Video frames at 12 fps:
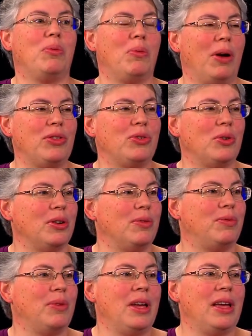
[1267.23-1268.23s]
what sort
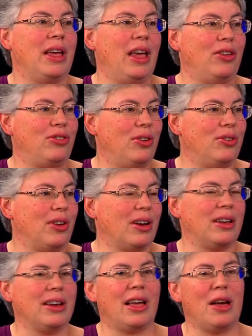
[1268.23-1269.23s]
of issues are
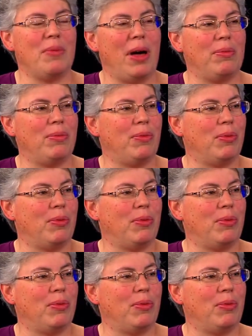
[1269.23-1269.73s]
going to come up.